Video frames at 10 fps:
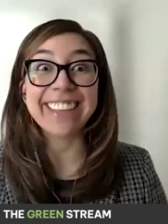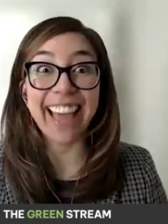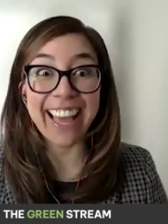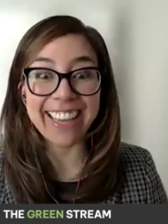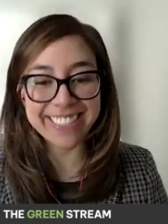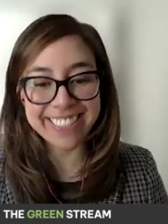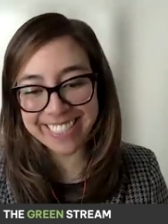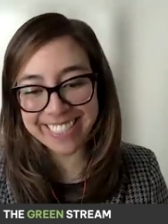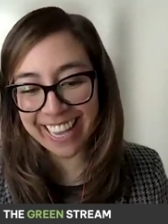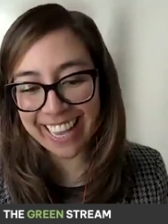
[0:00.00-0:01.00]
yes.
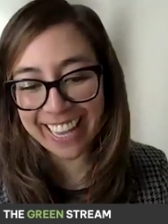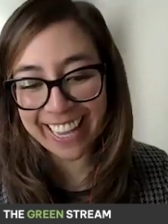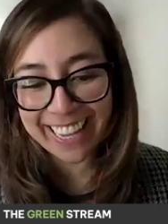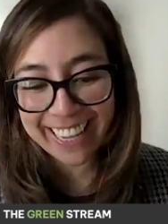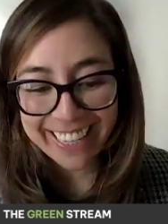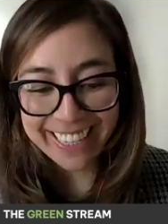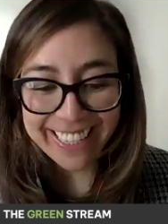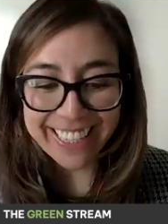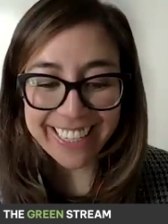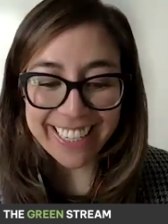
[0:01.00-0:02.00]

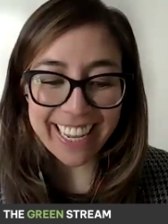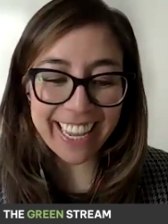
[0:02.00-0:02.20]
Uh,